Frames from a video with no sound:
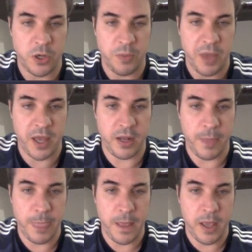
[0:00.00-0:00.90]
panel,
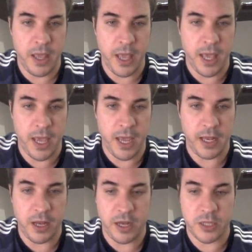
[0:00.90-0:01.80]

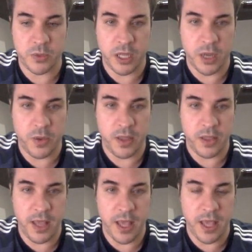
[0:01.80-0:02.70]
and I just want to go in
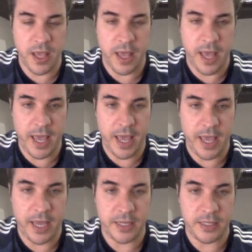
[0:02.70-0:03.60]
there
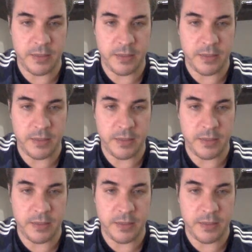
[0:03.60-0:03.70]
and